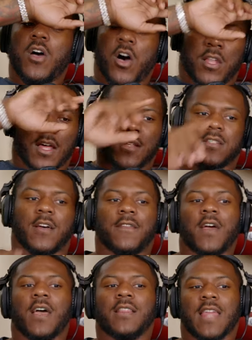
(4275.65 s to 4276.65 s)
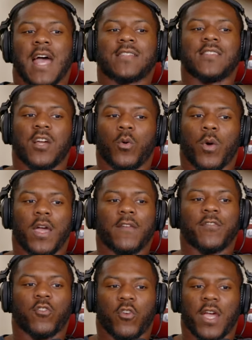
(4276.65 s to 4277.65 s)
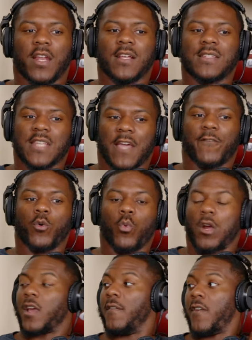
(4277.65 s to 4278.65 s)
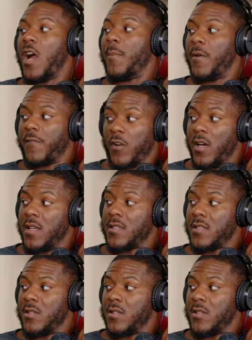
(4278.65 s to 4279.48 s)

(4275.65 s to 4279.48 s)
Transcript: all the other stuff, that's their way of creating a safer work environment for us,